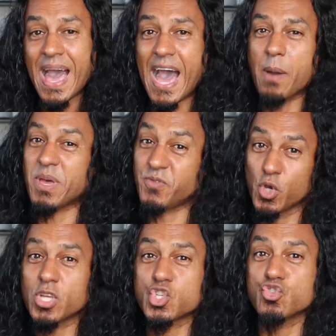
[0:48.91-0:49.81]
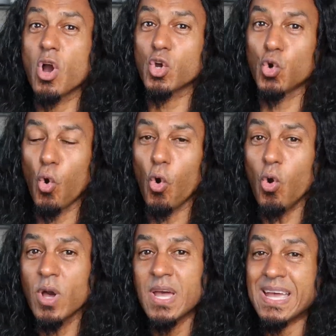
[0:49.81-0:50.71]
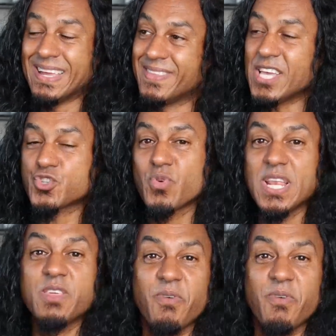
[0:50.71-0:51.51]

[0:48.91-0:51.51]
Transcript: um, if you've got a strong core, that's really